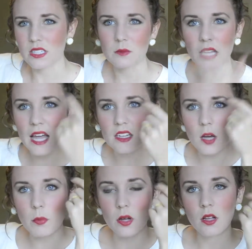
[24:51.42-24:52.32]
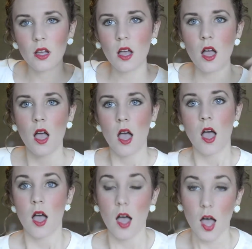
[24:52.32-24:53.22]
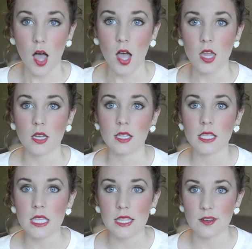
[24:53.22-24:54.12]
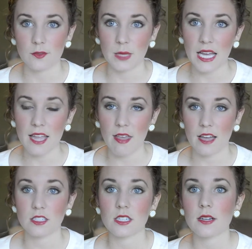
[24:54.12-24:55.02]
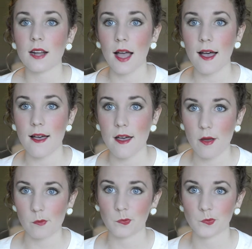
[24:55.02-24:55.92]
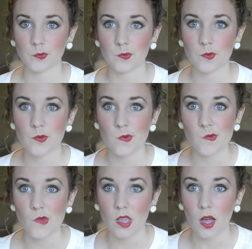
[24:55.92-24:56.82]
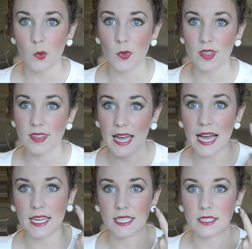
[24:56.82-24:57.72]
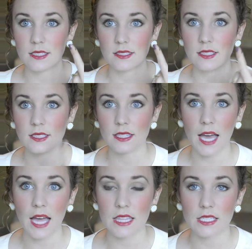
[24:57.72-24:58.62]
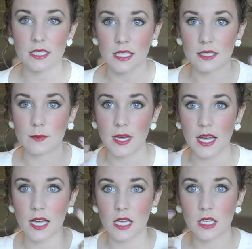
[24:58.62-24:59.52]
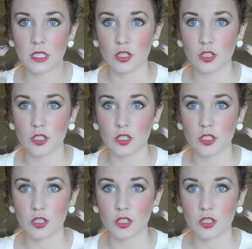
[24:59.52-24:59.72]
seem to end up on the lid of my eyelash. Well, that is that. This is my